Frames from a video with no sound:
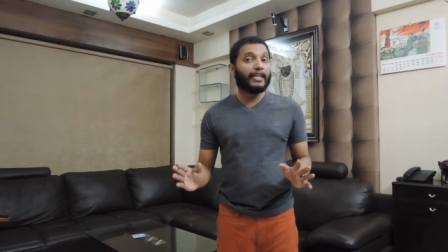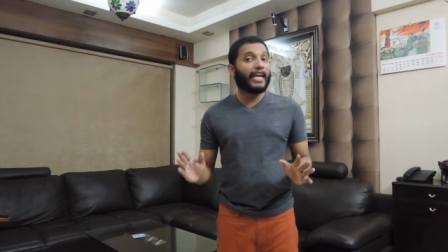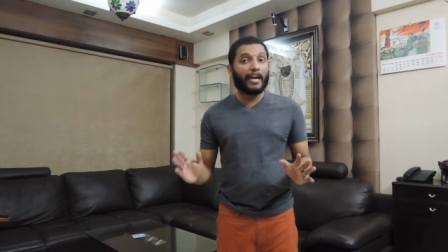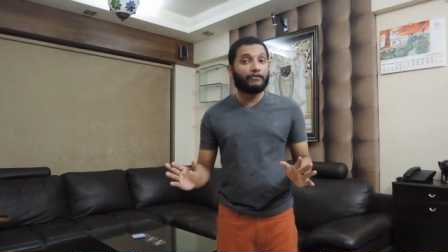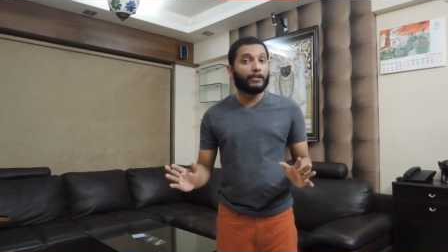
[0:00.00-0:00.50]

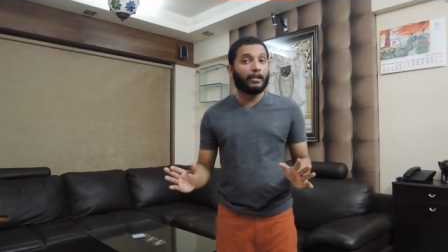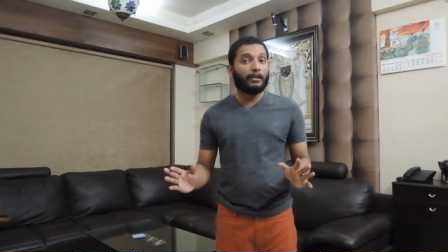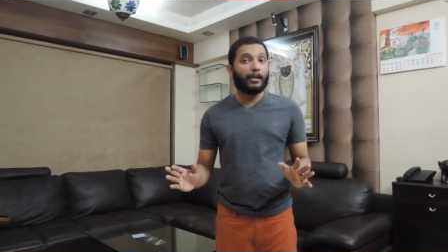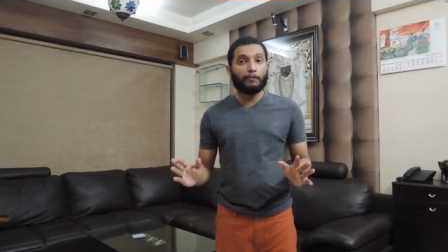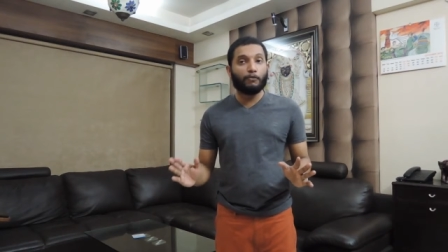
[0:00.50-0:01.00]
Get real
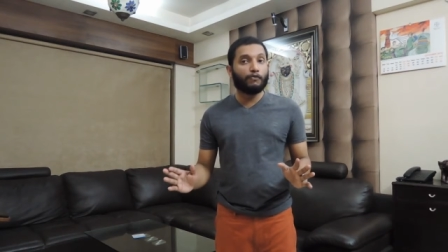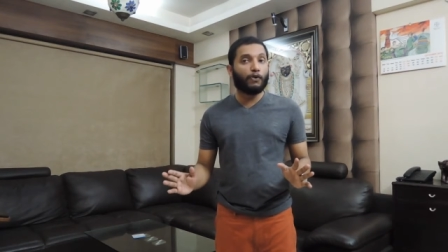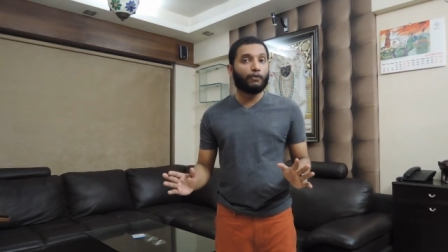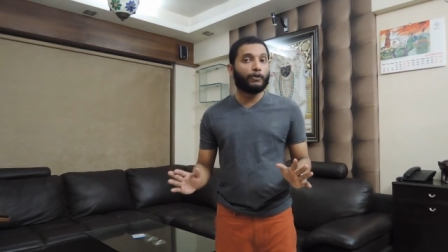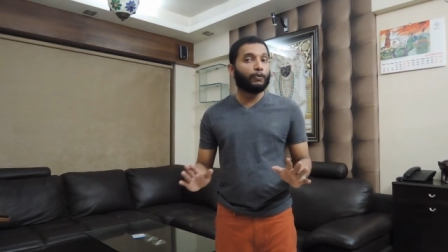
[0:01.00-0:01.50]
and move
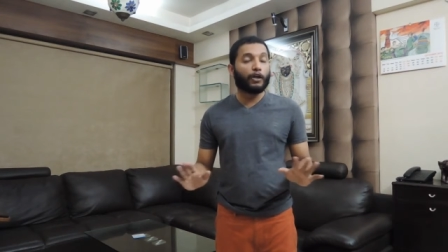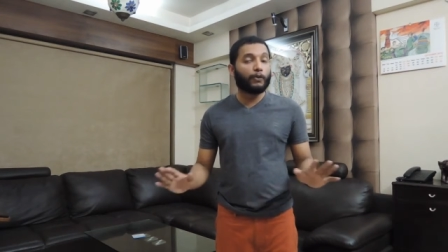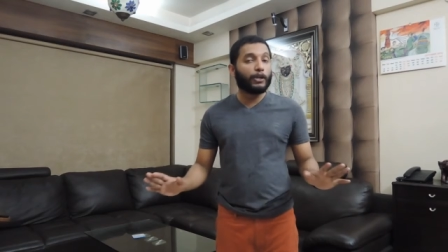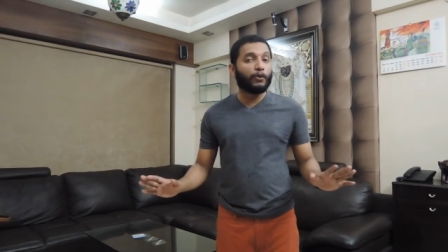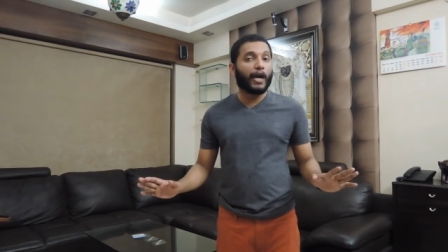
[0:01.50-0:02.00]
on with whatever
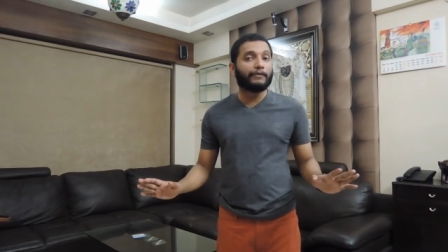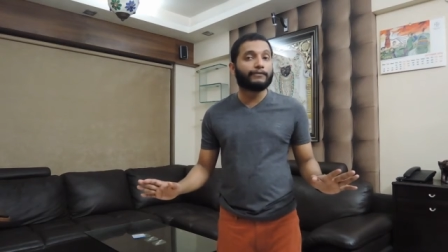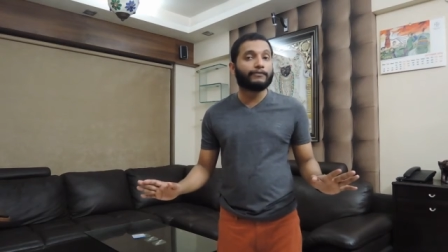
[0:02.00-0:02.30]
you have.